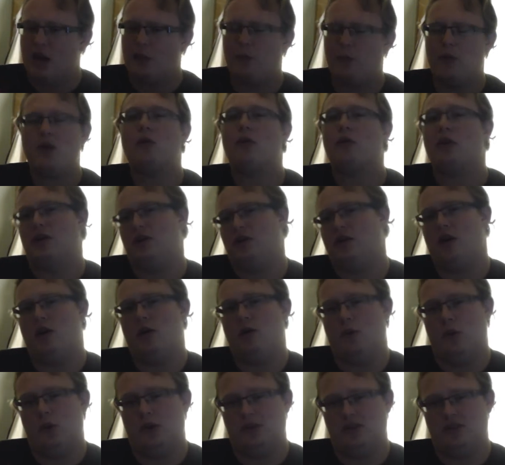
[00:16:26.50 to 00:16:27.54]
And we already
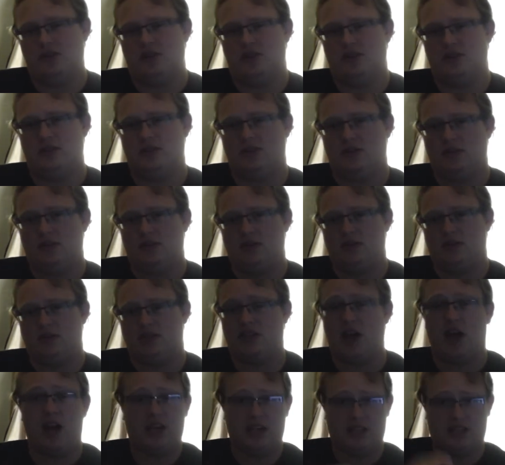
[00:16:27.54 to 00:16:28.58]
know as
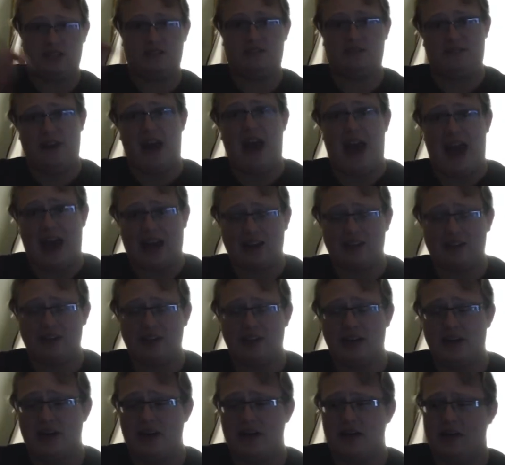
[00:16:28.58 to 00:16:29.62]
science
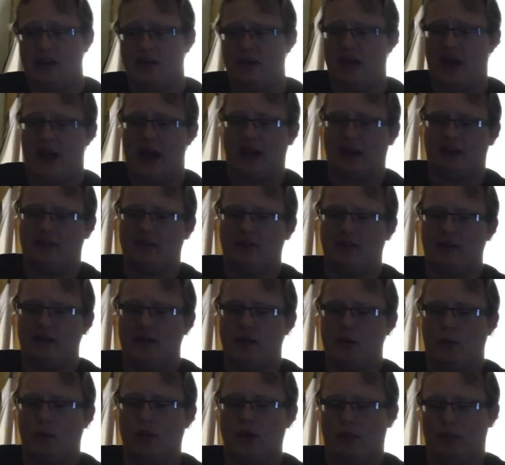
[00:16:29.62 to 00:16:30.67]
fact that
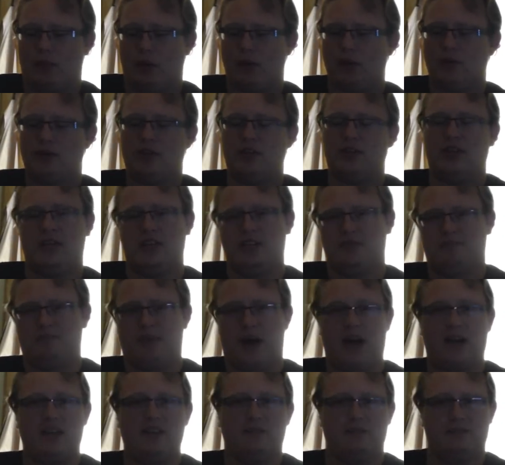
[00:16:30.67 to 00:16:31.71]
when a person is
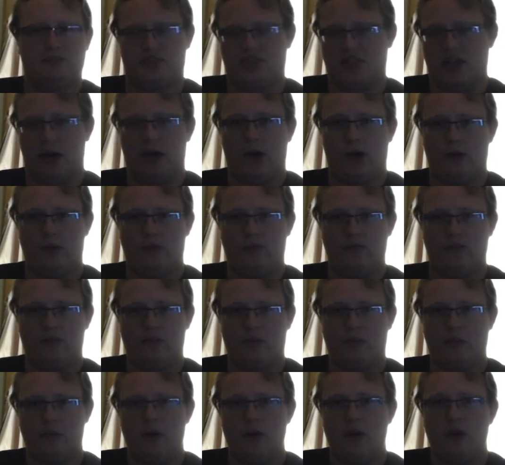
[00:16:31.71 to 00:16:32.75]
by
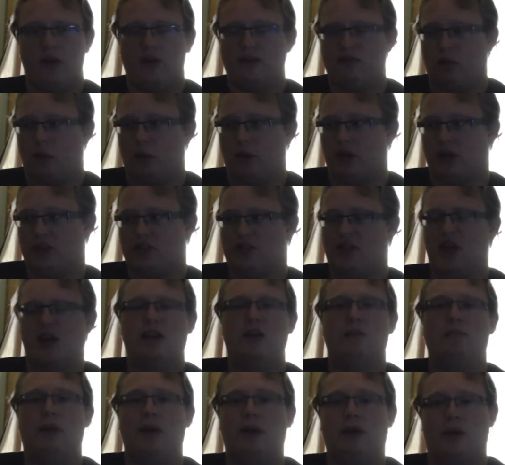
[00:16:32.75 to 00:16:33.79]
themselves for an
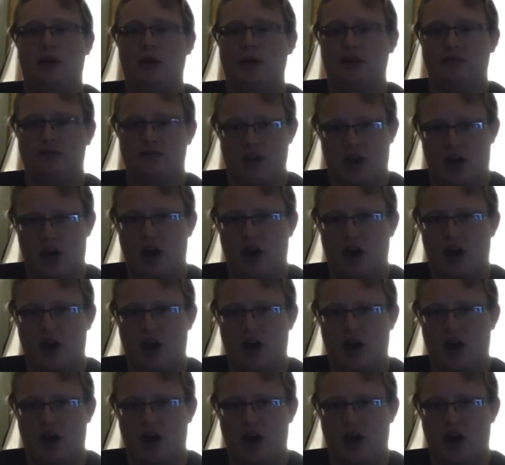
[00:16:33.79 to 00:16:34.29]
extended period of